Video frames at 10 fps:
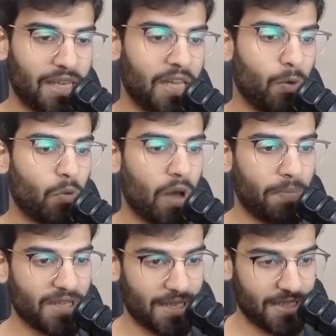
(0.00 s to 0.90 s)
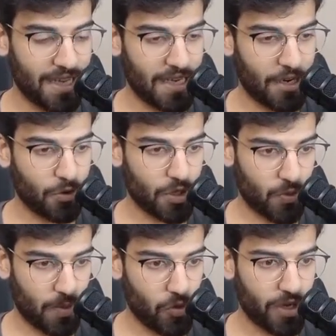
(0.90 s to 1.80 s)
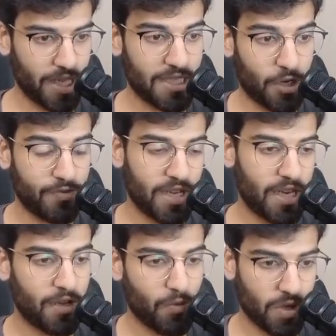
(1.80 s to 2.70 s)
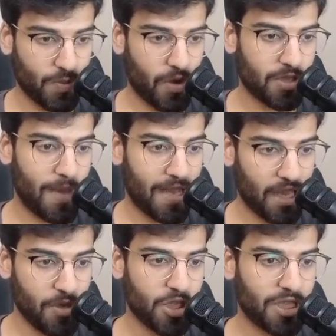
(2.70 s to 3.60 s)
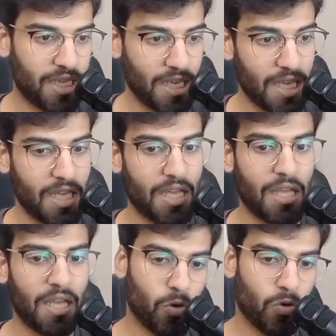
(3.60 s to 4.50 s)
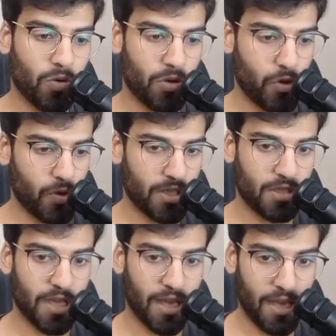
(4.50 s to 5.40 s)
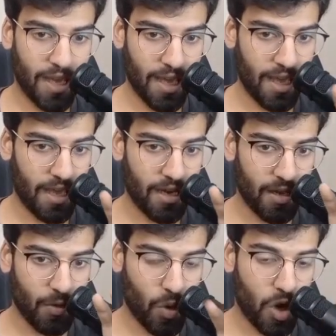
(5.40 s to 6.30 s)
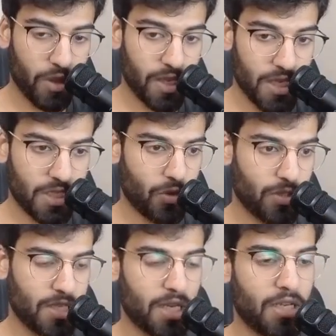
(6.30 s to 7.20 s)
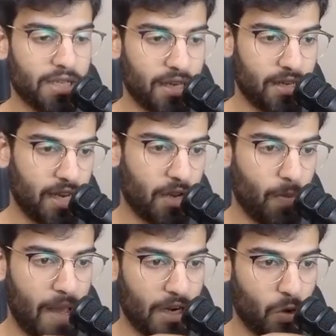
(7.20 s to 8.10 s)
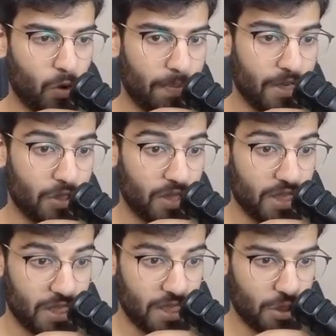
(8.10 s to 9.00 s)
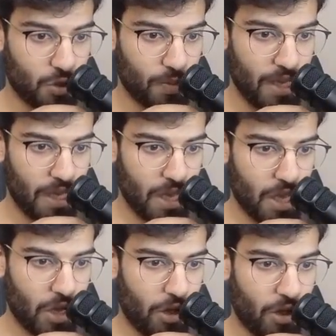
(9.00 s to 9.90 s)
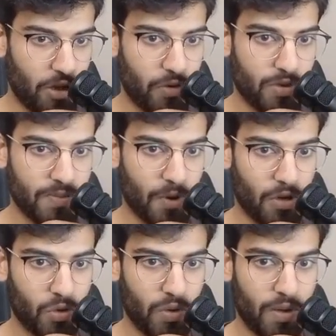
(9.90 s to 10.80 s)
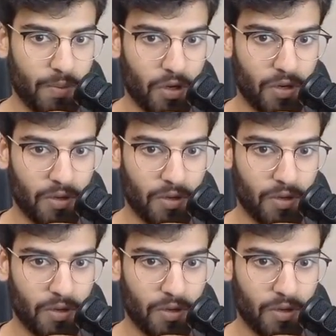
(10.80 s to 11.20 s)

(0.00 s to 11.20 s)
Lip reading: when Vapi sends data to this webhook, instead of sending a response back immediately, it will do its thing. And on this node, it's going to send data back to Vapi. So this needs to be on respond to a webhook.